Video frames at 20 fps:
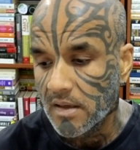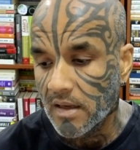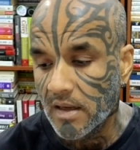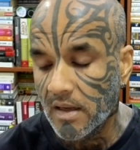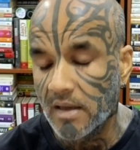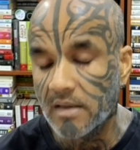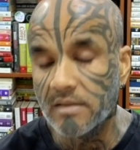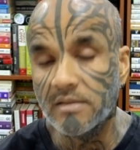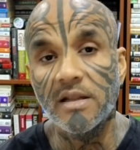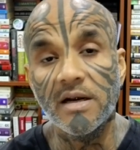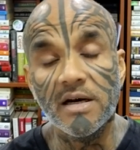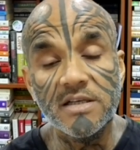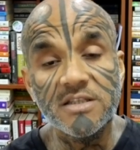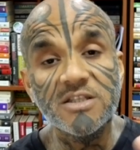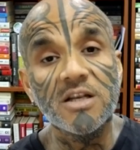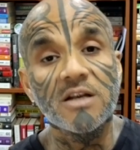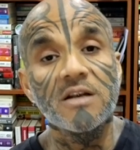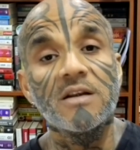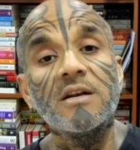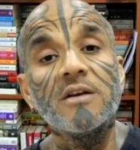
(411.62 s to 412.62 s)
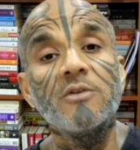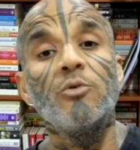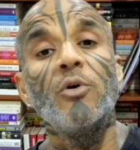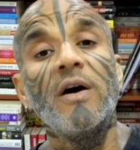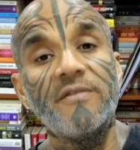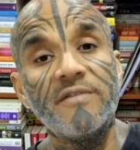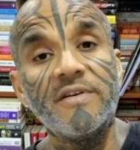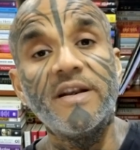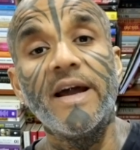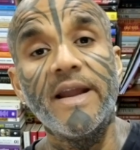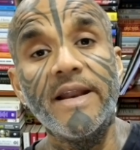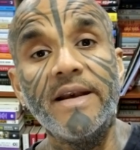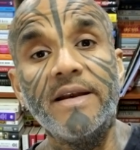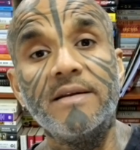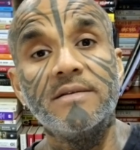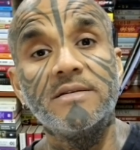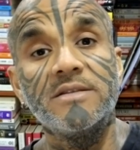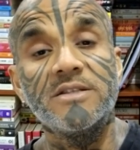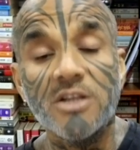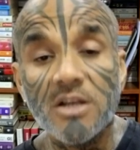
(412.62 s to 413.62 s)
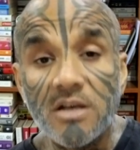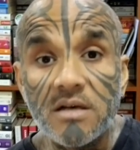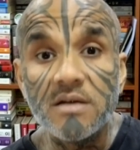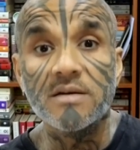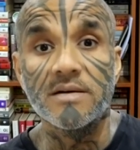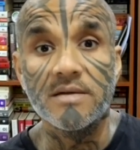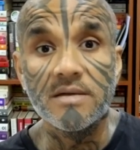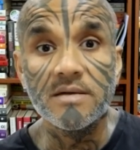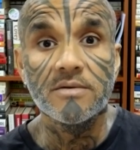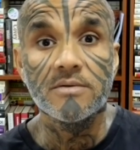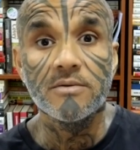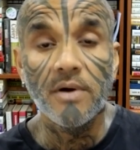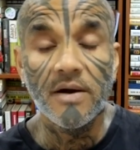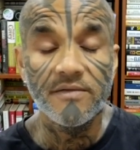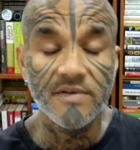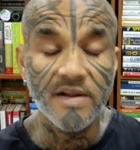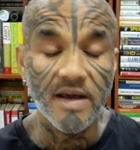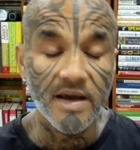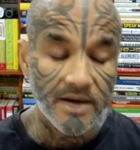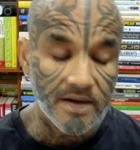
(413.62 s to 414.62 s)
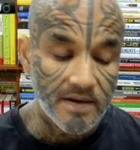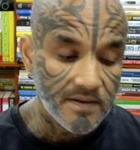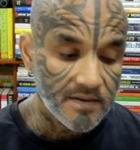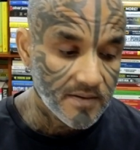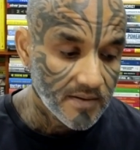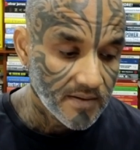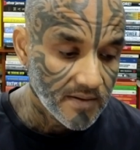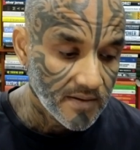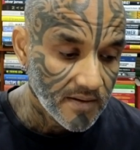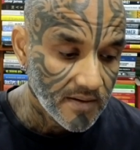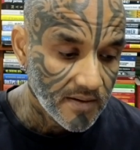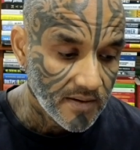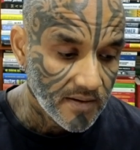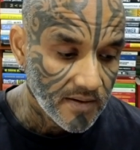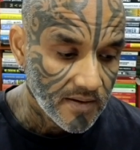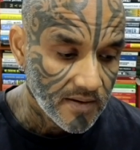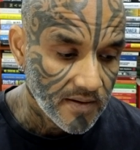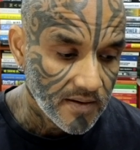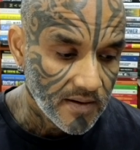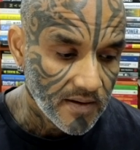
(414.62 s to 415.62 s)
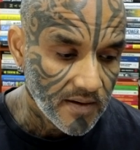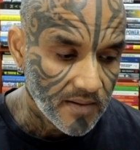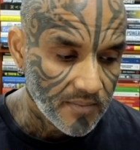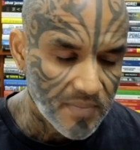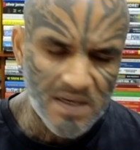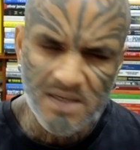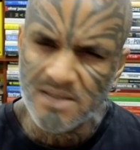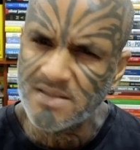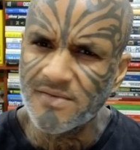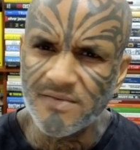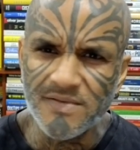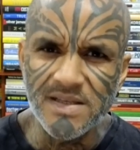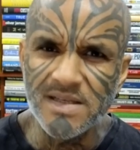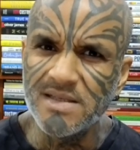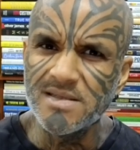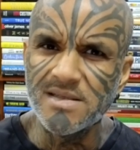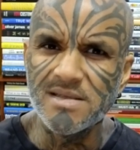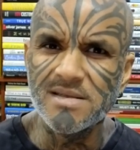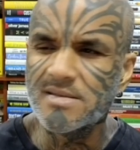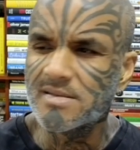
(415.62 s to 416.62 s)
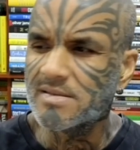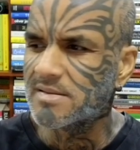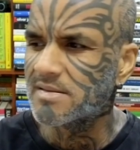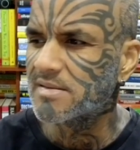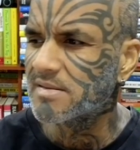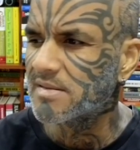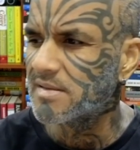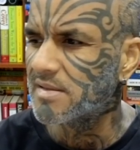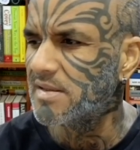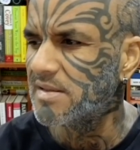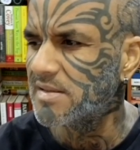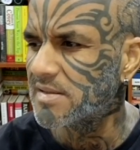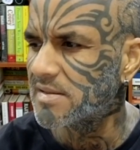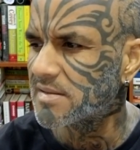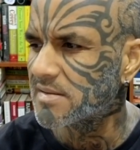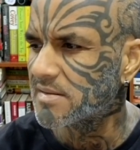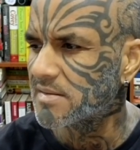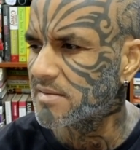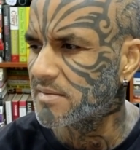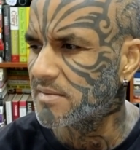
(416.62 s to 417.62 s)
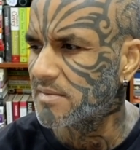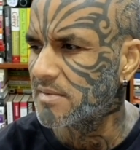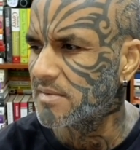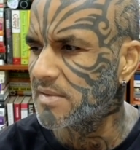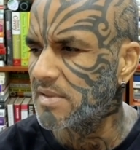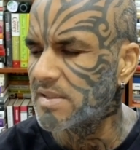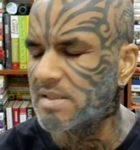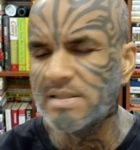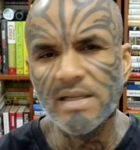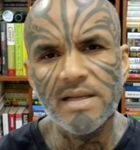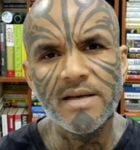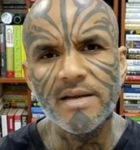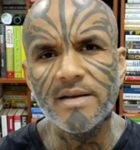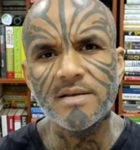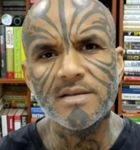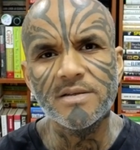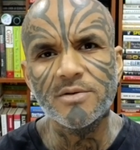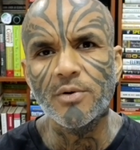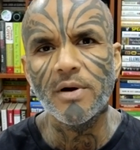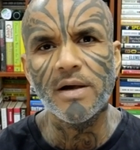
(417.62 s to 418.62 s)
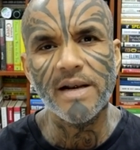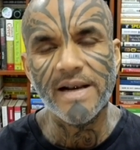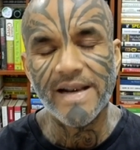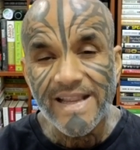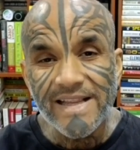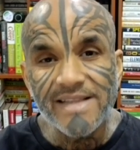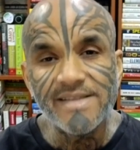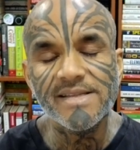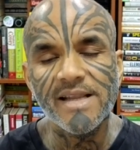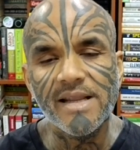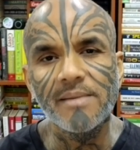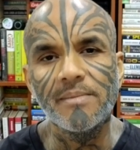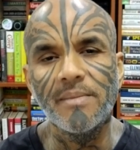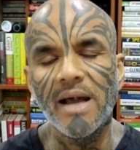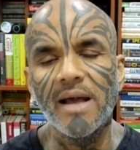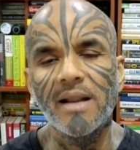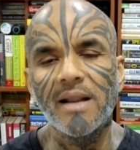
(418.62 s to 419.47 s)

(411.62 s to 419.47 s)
there are children who have died children who have died because of these these these idiots who are racing, man.